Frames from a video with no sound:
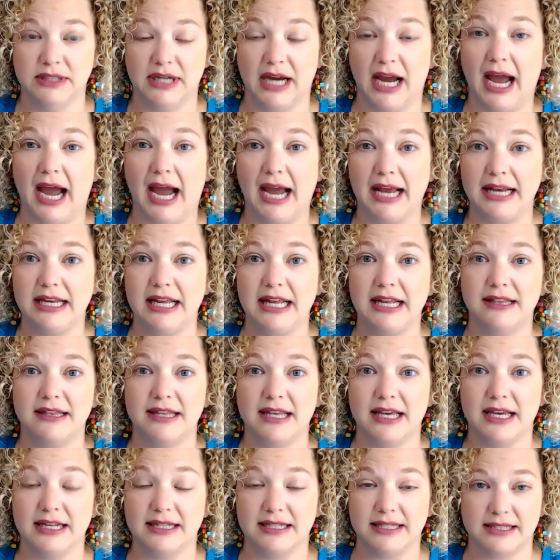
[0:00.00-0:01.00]
I need
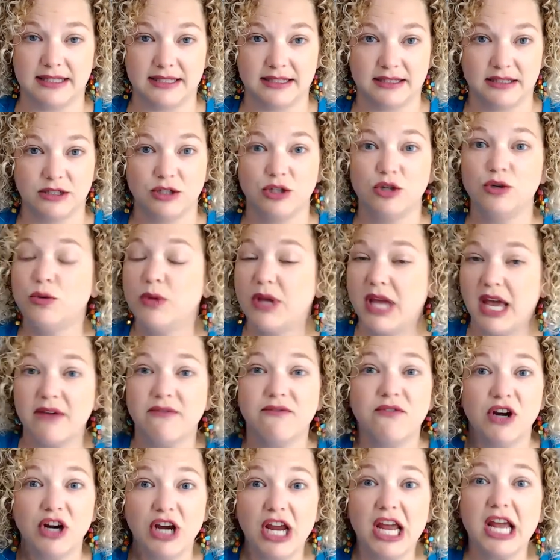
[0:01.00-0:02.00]
this. Get
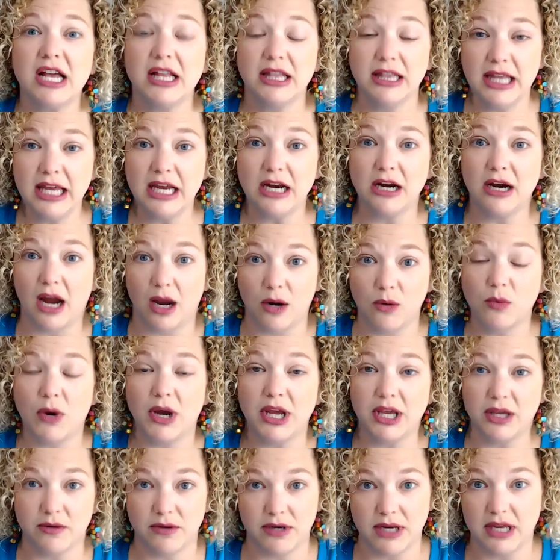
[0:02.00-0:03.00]
very clear on what
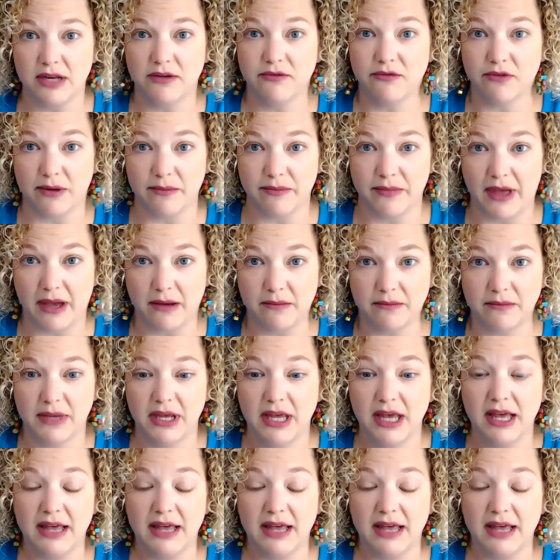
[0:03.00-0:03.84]
you need from them.